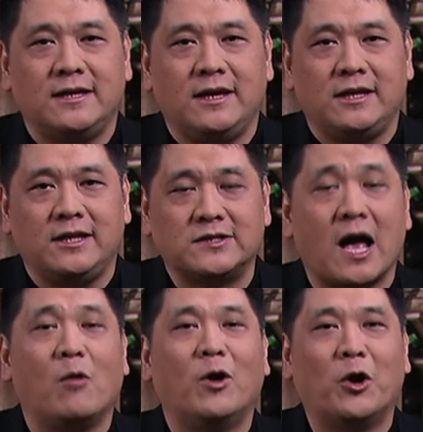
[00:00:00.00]
it is
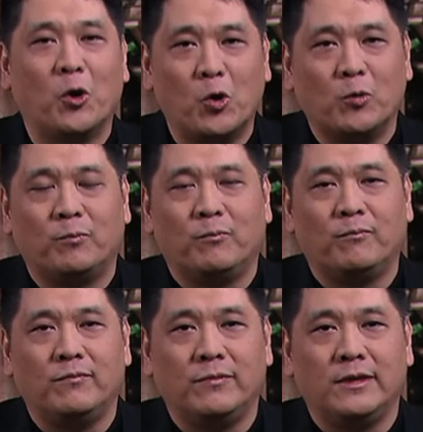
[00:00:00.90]
our hope
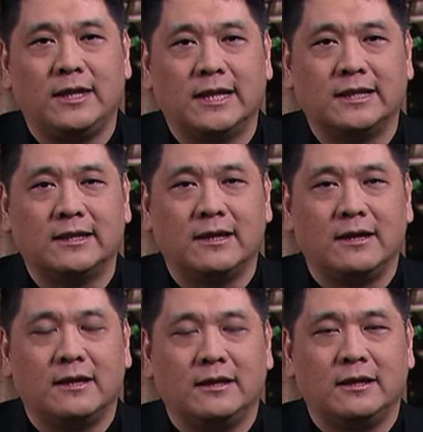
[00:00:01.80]
that
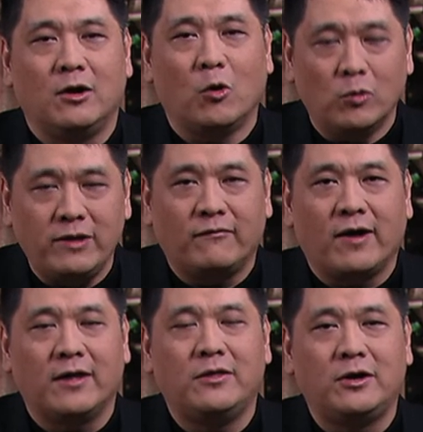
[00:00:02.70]
the Holy
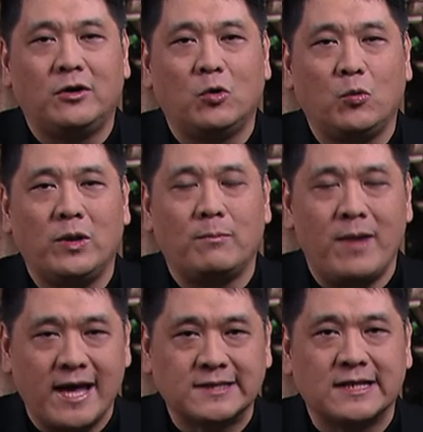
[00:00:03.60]
Father, who will
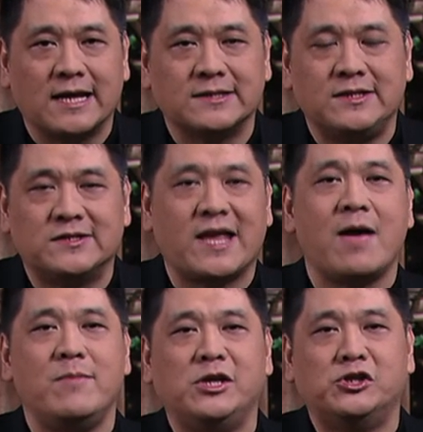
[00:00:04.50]
bless us this
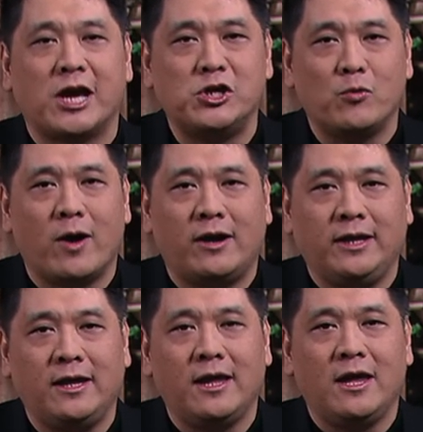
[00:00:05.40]
coming
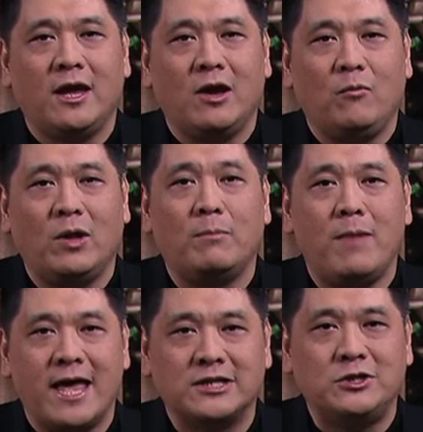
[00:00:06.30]
January, will
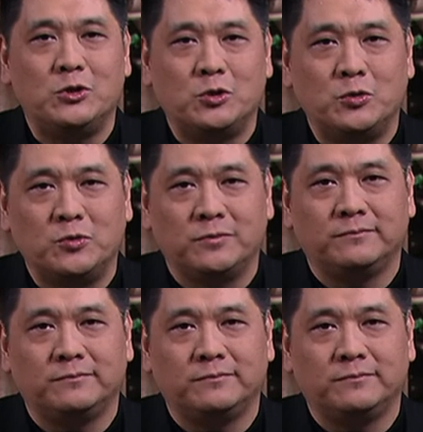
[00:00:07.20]
bless you too.